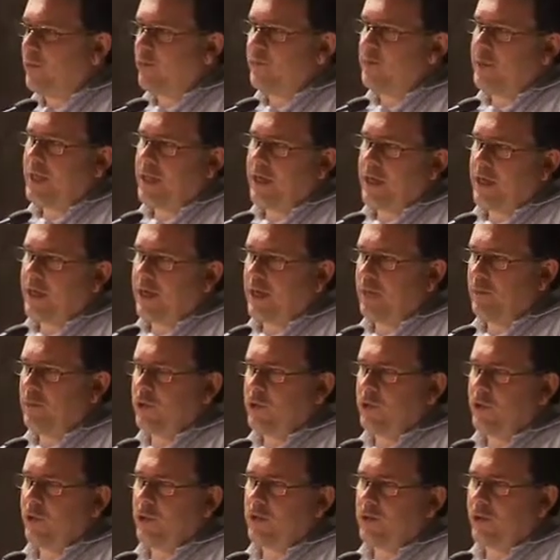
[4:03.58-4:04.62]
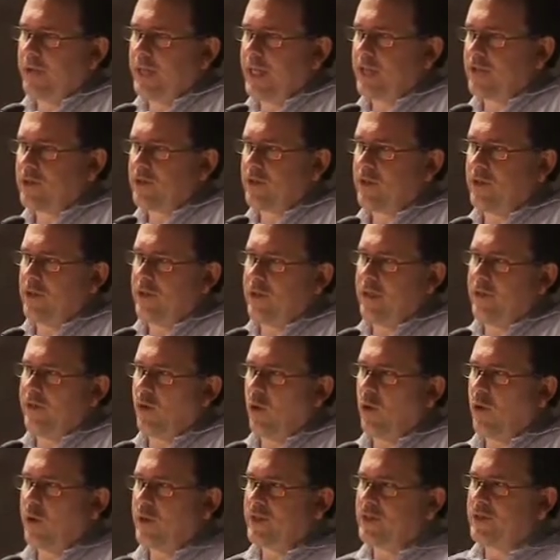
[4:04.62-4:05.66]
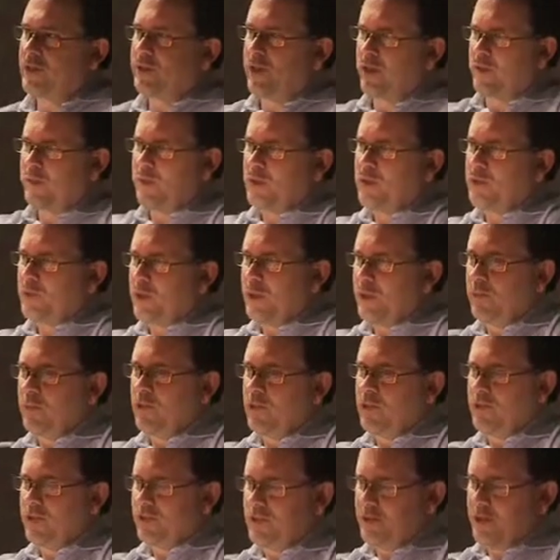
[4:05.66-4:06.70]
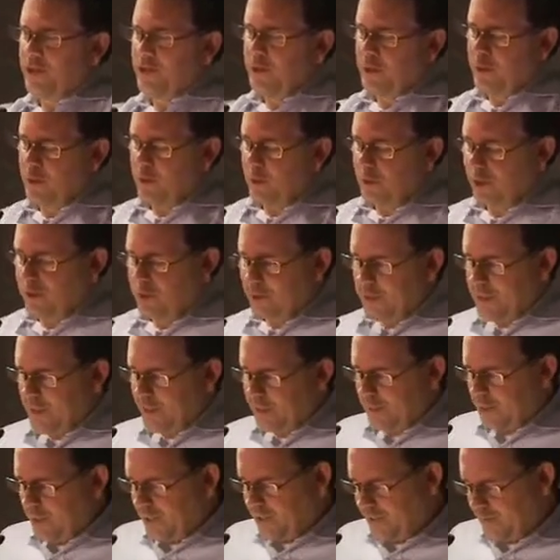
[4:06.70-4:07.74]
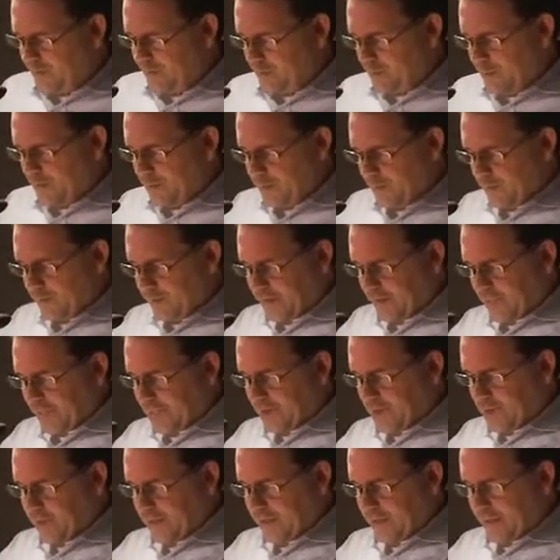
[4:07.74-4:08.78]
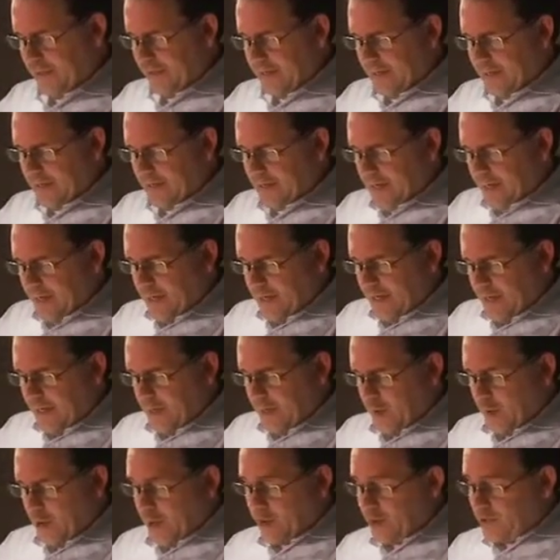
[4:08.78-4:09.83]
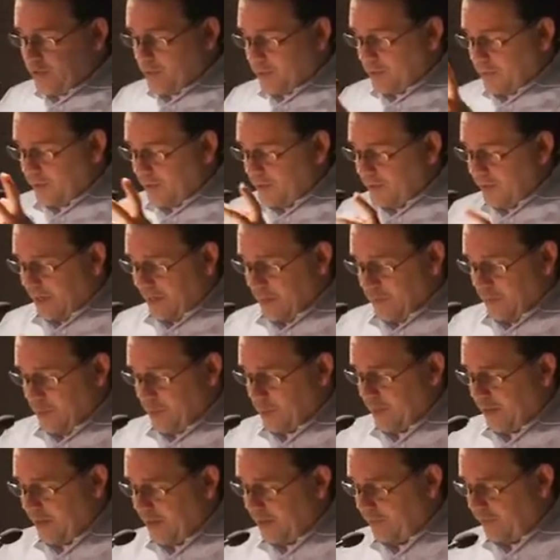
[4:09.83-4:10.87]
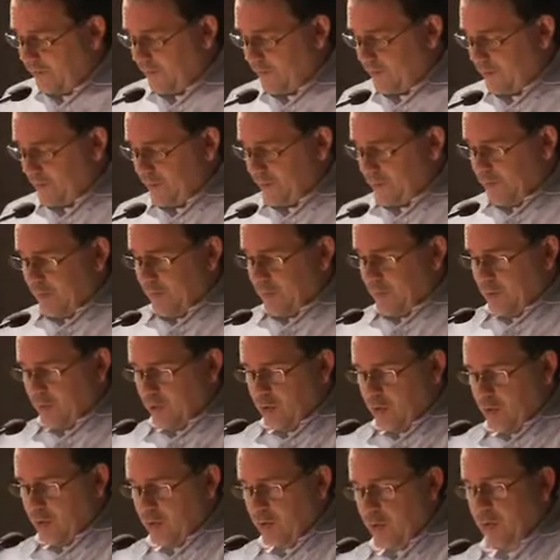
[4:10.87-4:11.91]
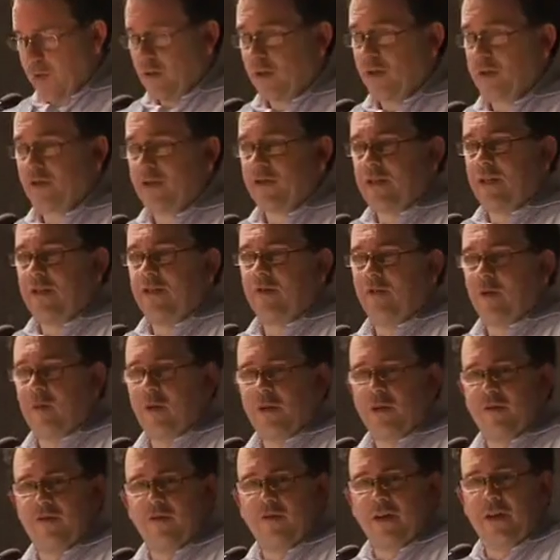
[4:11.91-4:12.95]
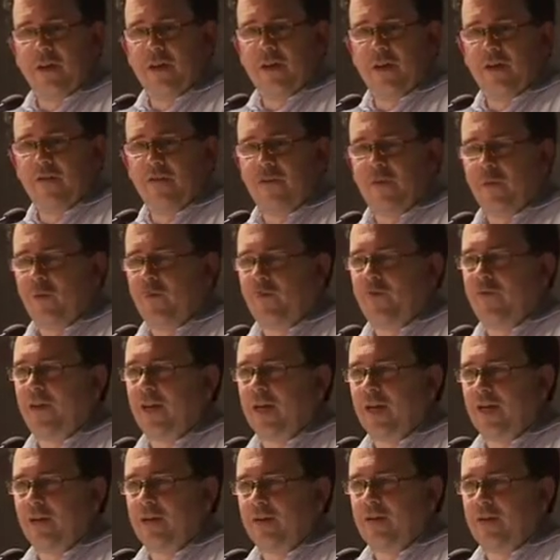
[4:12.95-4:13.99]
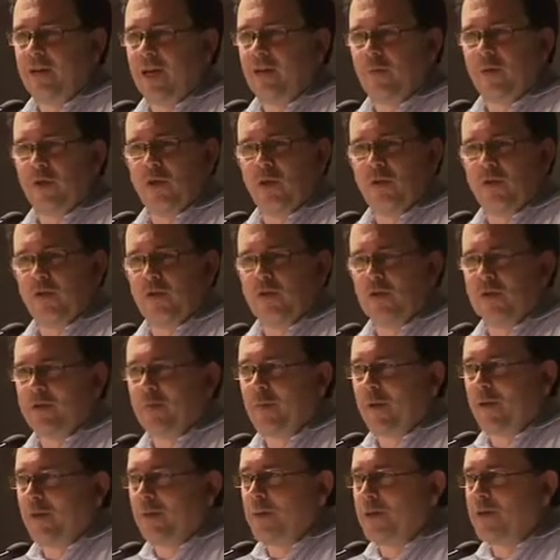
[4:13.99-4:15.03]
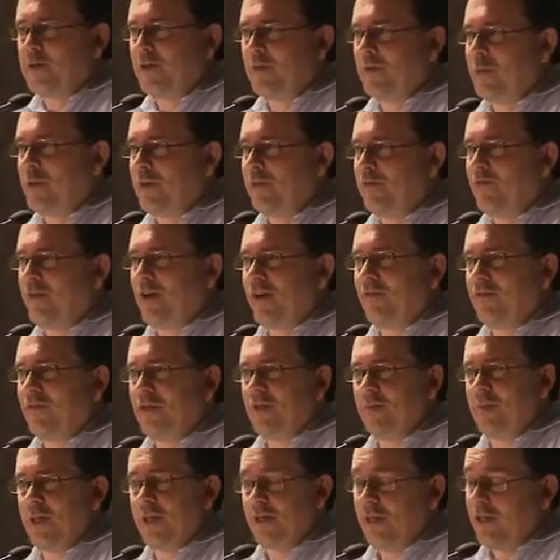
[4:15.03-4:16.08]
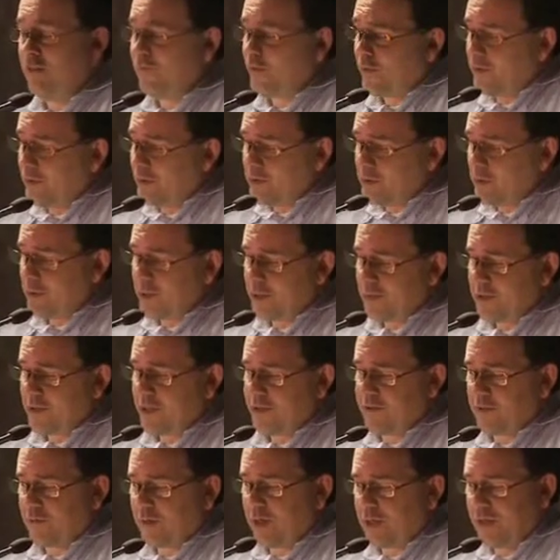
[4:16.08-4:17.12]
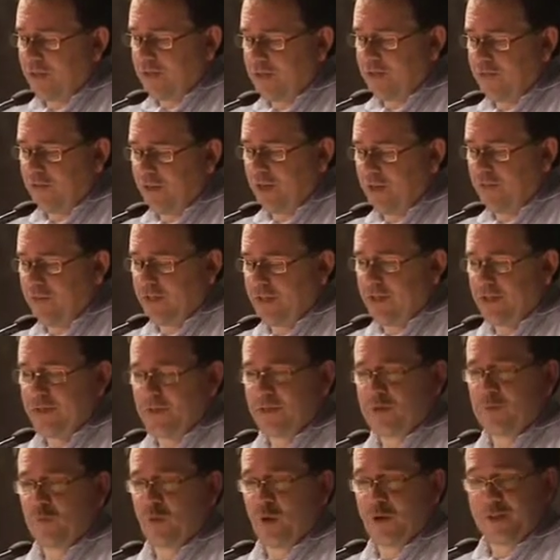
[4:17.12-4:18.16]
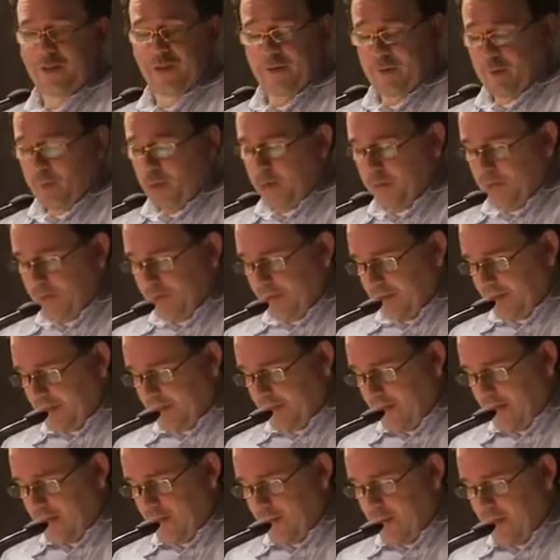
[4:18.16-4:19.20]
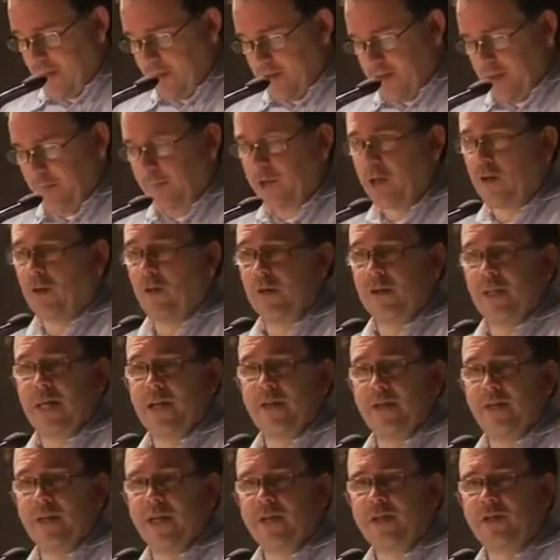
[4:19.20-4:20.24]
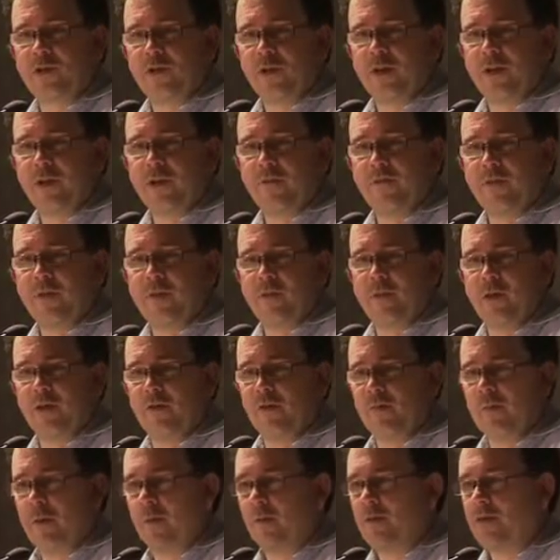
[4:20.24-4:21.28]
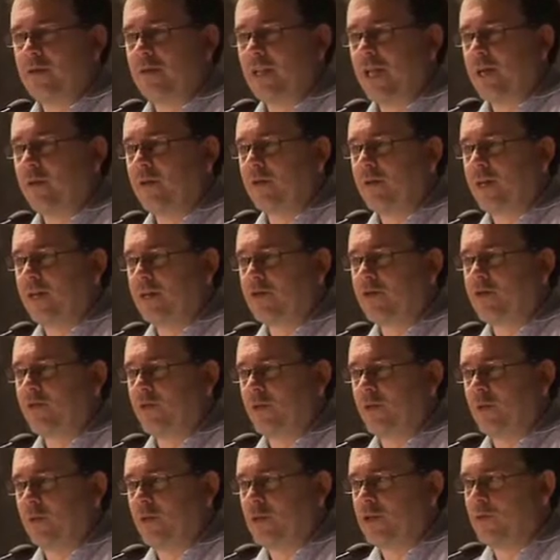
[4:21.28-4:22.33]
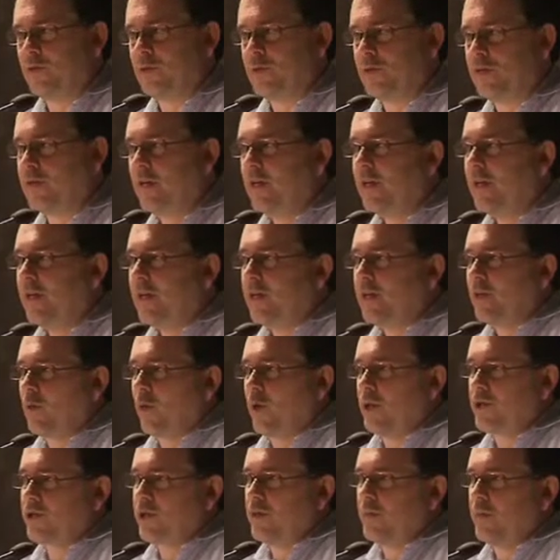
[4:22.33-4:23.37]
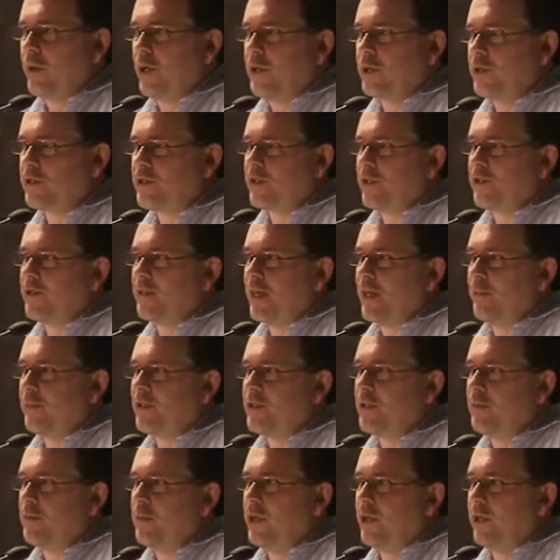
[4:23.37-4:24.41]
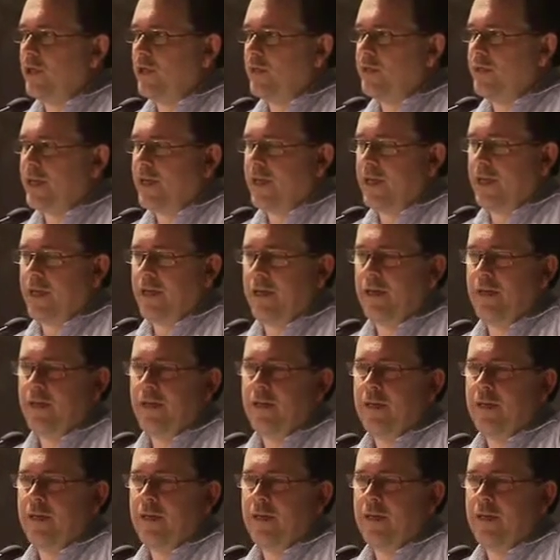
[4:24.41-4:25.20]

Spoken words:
of being a hybrid local national, and they've always stuck between which of these two do we want to be successful financially. And we also, at the time we were there for the hyperlocal, we launched one of a few failed hyperlocal experiments I've been involved in my life. Well, this one I was not directly involved in. I just worked at the Post at the time, something called Loud and Extra. If anybody remembers Loud and Extra, which was the Washington Post's attempt to build a